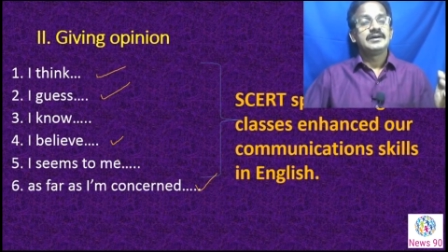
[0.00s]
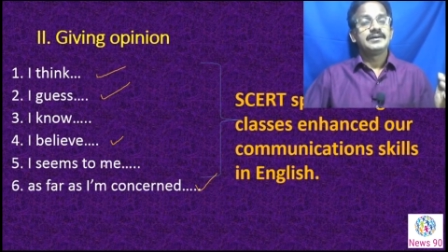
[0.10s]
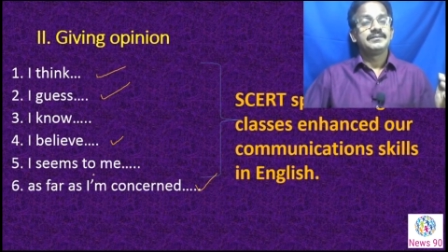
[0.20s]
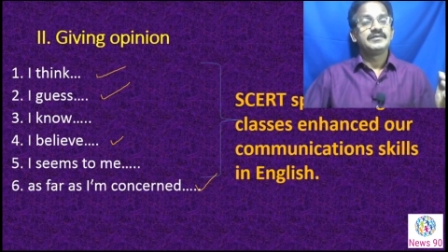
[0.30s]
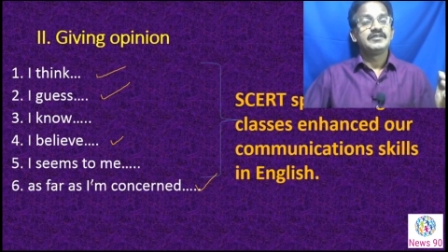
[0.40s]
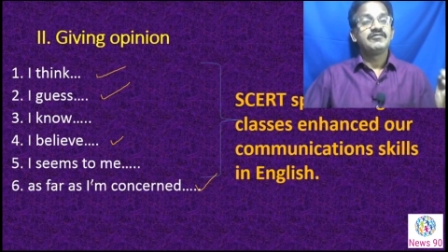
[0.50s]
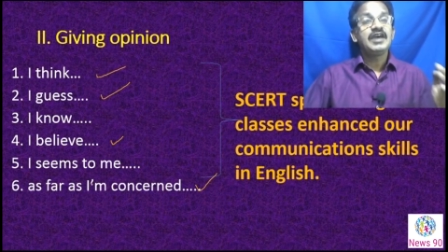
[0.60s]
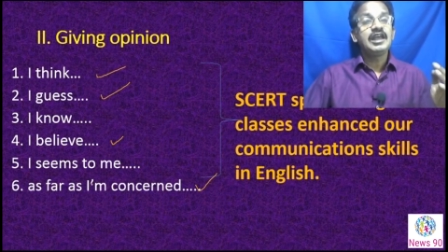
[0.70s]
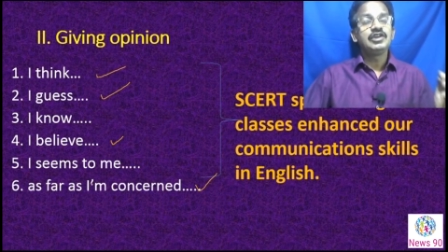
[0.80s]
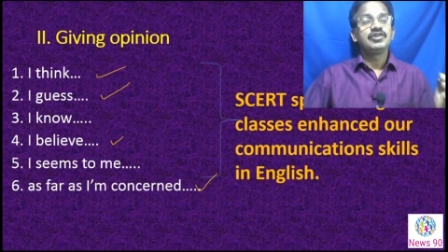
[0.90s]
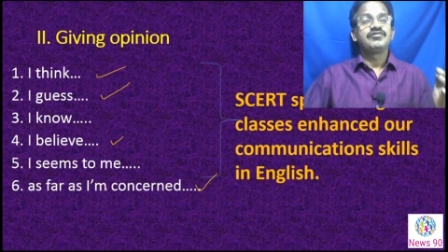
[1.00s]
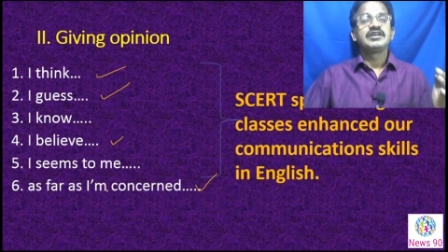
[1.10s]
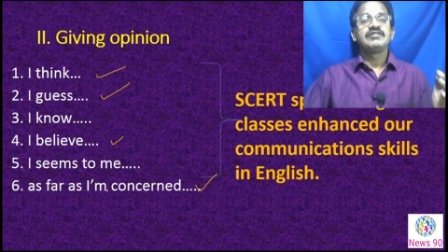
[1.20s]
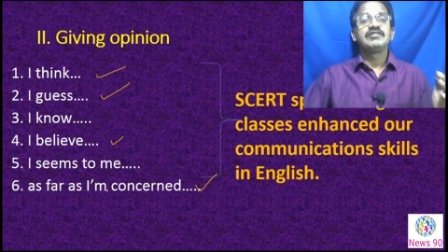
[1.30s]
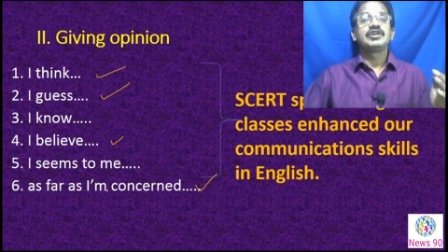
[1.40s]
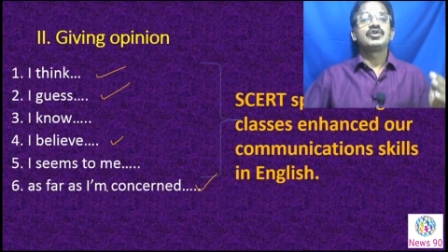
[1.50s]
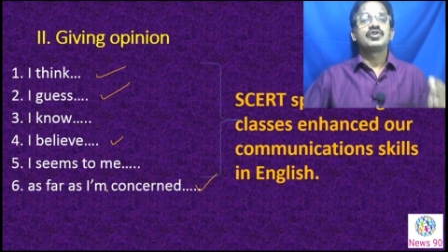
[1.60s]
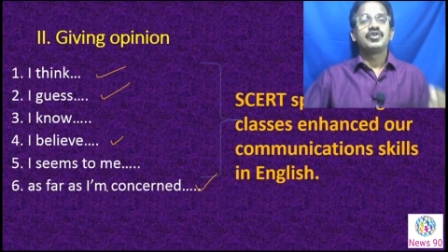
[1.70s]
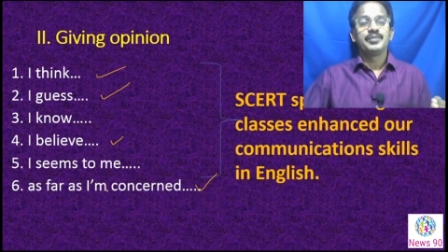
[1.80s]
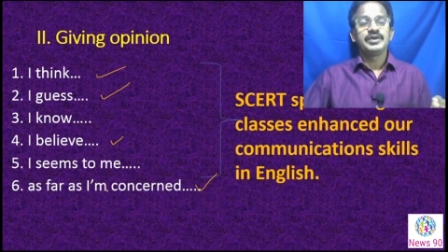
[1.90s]
um, the value of giving
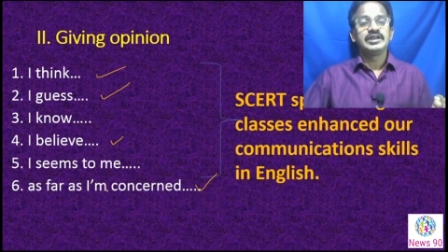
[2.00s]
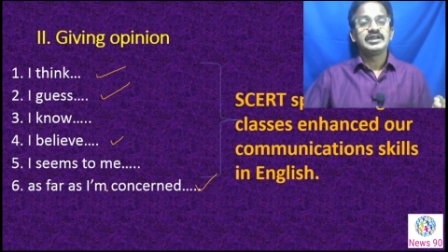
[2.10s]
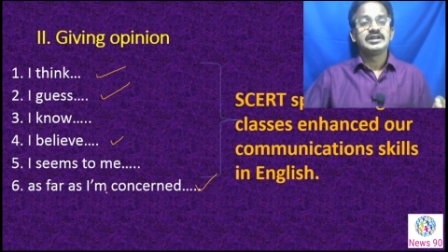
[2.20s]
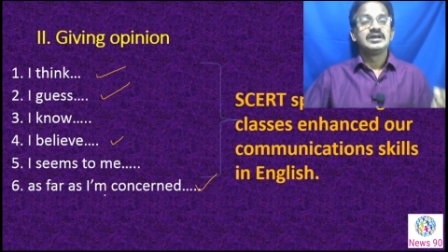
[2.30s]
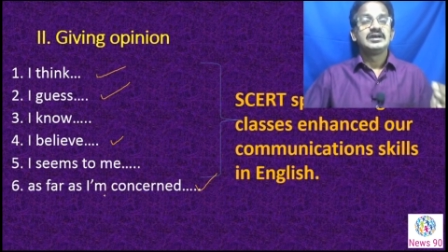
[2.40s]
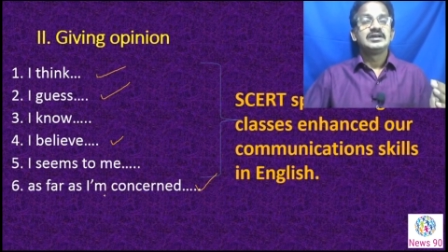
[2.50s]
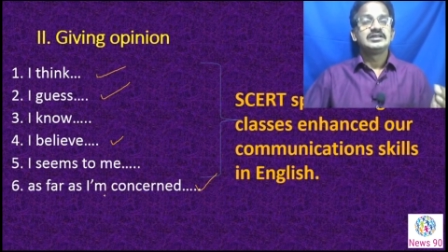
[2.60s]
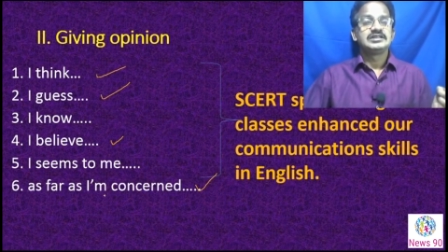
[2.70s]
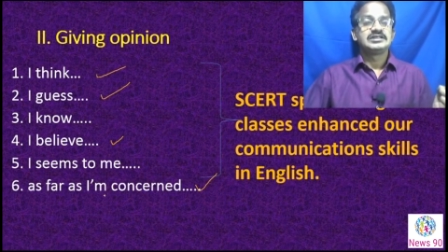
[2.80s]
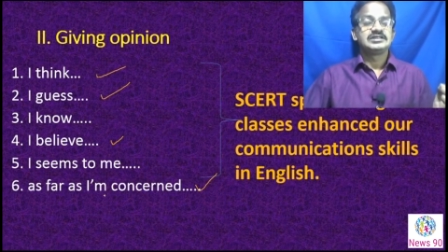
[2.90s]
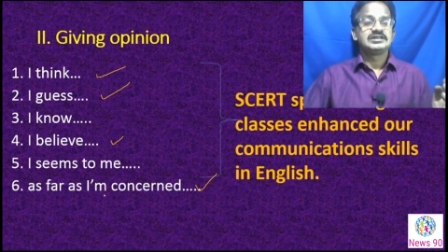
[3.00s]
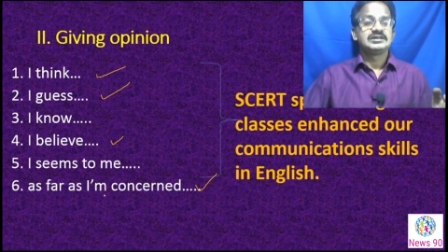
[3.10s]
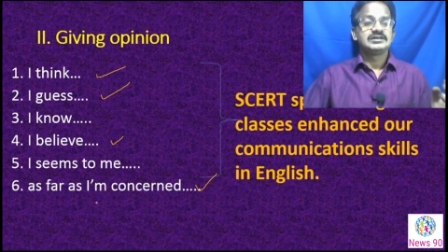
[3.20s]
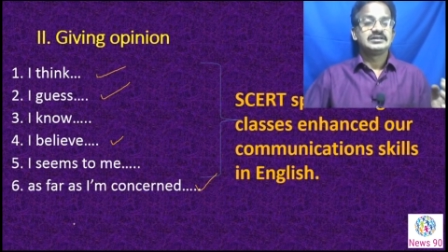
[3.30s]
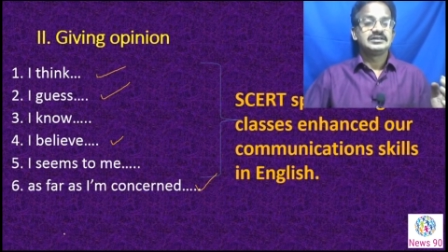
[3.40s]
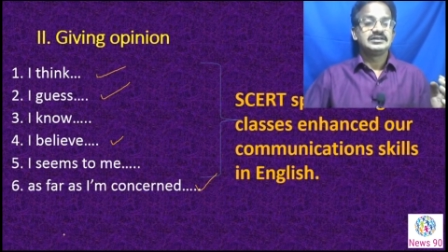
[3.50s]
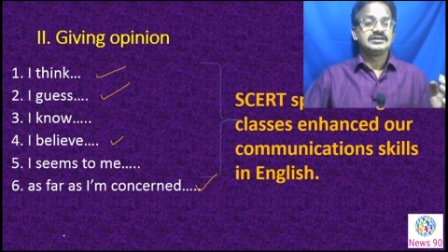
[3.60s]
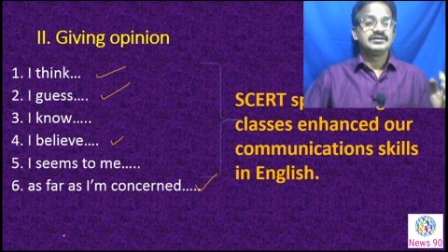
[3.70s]
your opinion that uh,